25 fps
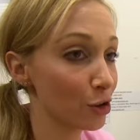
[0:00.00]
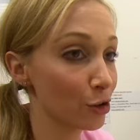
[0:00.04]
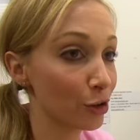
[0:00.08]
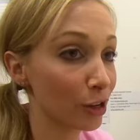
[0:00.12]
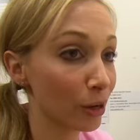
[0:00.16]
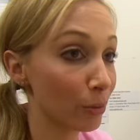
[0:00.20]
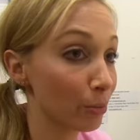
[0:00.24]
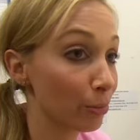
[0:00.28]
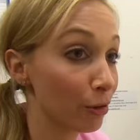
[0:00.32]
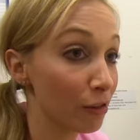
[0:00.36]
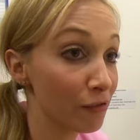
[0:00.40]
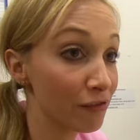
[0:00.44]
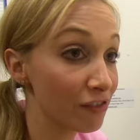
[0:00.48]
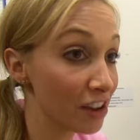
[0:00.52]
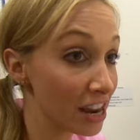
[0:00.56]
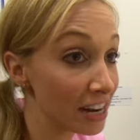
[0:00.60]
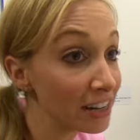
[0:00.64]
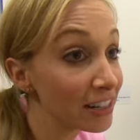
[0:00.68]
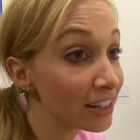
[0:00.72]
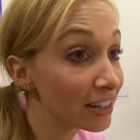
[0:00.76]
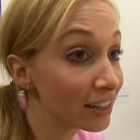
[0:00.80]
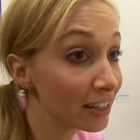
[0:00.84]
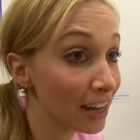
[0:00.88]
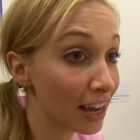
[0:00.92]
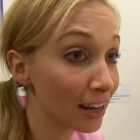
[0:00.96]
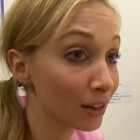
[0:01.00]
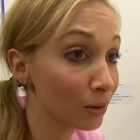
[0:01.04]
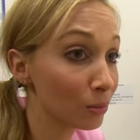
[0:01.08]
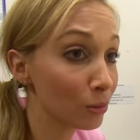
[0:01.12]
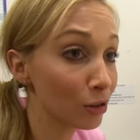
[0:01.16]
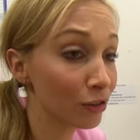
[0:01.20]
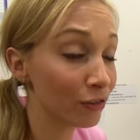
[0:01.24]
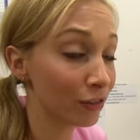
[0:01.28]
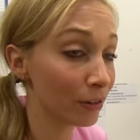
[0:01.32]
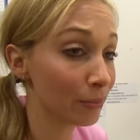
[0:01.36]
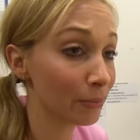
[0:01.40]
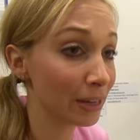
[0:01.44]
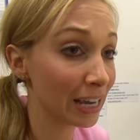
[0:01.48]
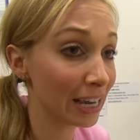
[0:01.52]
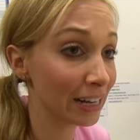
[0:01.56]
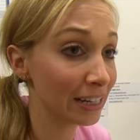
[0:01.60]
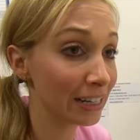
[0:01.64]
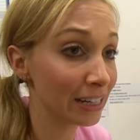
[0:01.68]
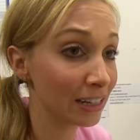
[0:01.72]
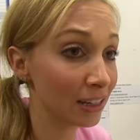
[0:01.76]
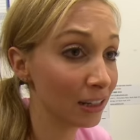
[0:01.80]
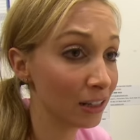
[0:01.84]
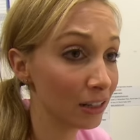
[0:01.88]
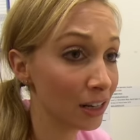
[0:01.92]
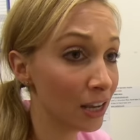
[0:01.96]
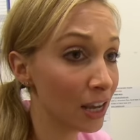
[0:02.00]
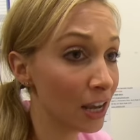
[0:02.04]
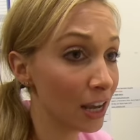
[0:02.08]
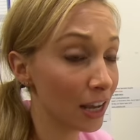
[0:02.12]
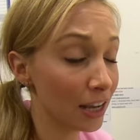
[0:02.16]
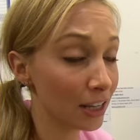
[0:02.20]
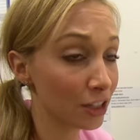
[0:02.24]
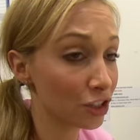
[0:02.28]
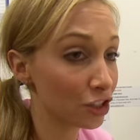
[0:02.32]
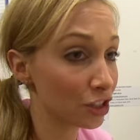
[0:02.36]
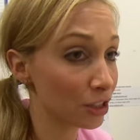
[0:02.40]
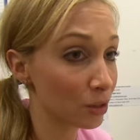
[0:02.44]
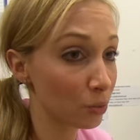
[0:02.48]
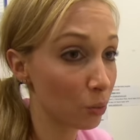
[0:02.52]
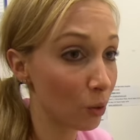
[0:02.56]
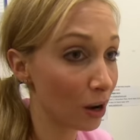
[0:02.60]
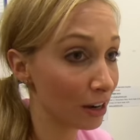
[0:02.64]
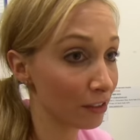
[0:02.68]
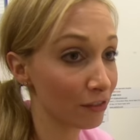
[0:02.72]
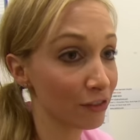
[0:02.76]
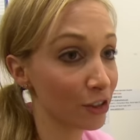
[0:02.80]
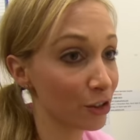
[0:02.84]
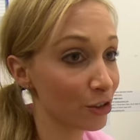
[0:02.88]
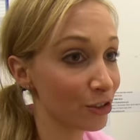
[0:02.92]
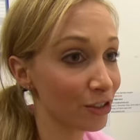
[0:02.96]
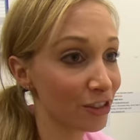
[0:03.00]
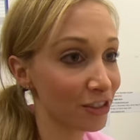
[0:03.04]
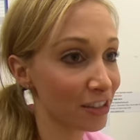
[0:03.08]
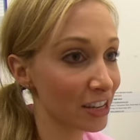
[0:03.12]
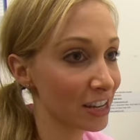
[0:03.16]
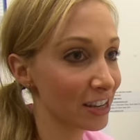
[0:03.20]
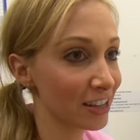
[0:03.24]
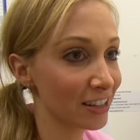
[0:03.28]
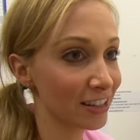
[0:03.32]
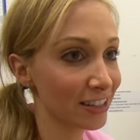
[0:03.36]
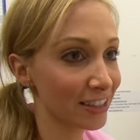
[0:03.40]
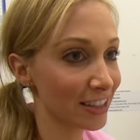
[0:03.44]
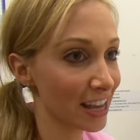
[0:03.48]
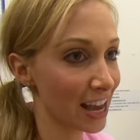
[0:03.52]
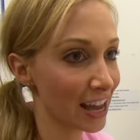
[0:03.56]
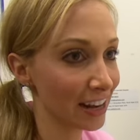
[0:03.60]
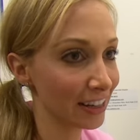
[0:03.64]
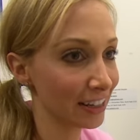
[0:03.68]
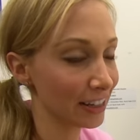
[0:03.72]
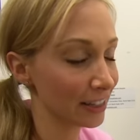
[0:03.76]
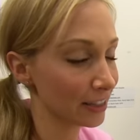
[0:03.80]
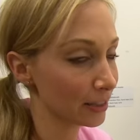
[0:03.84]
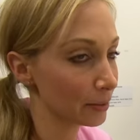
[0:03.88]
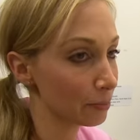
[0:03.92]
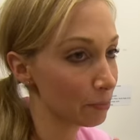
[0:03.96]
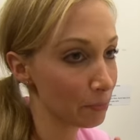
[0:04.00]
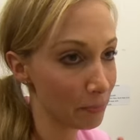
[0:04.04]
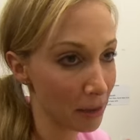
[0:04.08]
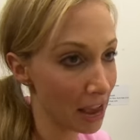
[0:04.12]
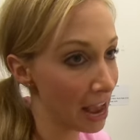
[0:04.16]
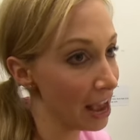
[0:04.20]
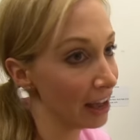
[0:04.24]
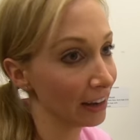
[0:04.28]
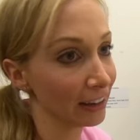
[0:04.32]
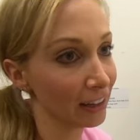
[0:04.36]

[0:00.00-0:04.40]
can prevent an animal from getting it. It's just one of those things that it's bad